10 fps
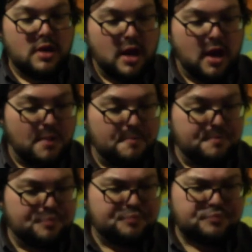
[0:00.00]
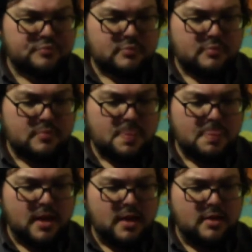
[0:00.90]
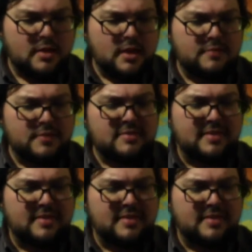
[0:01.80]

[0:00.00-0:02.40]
Um, and events